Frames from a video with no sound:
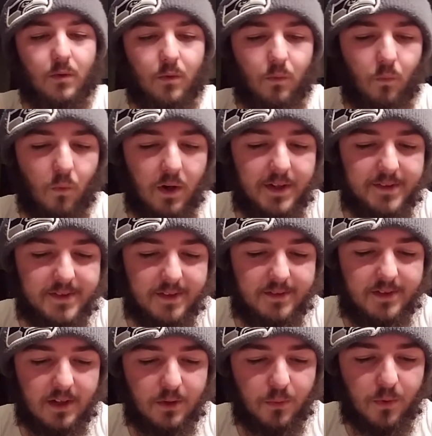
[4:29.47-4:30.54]
What is the
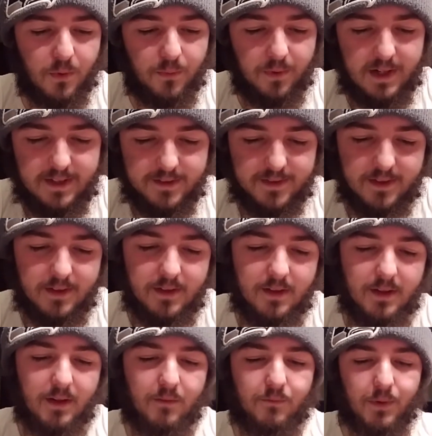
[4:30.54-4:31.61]
general reason
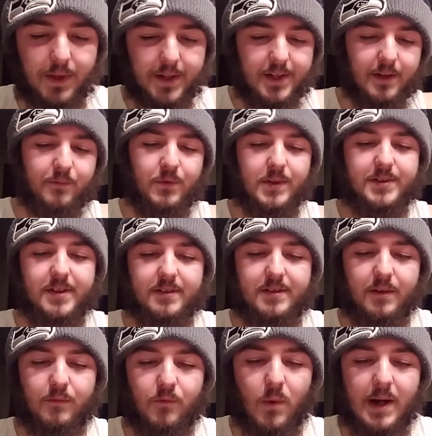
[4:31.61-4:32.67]
for the differences
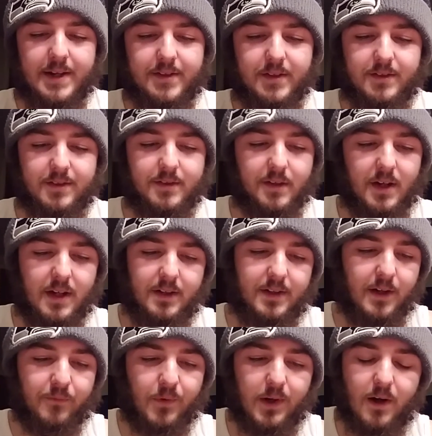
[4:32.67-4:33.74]
of wages in
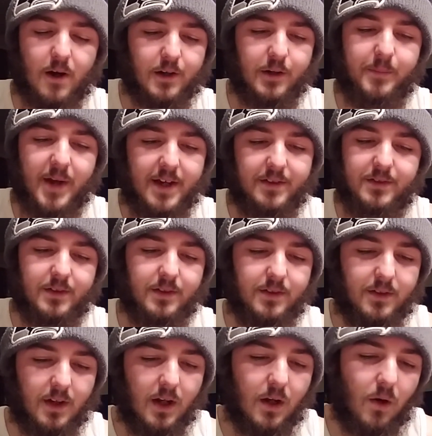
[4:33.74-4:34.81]
different
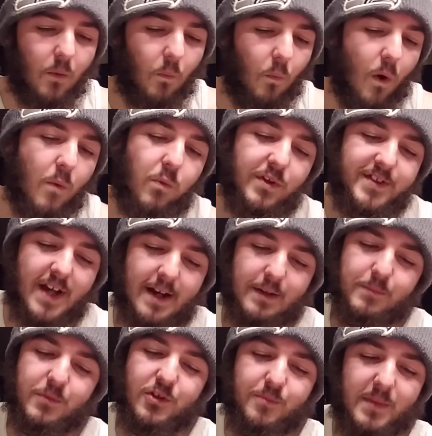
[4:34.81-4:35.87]
occupations? What was
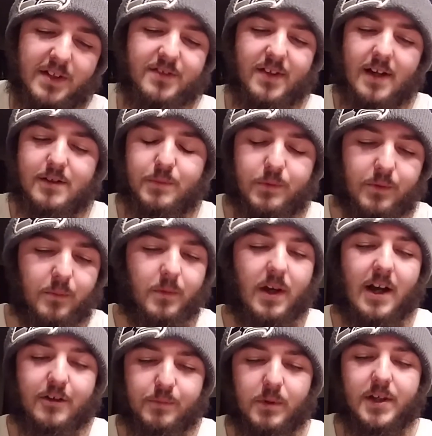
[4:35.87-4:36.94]
Adam Smith's
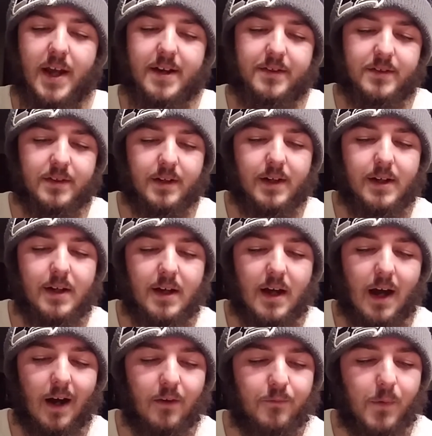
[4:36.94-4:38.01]
explanation?
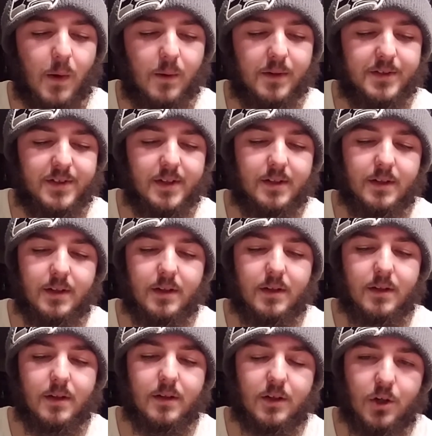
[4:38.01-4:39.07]
How far is it
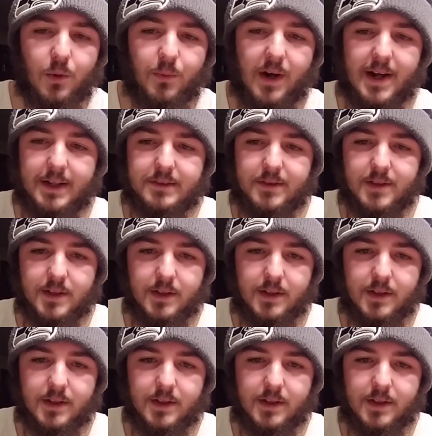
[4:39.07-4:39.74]
correct?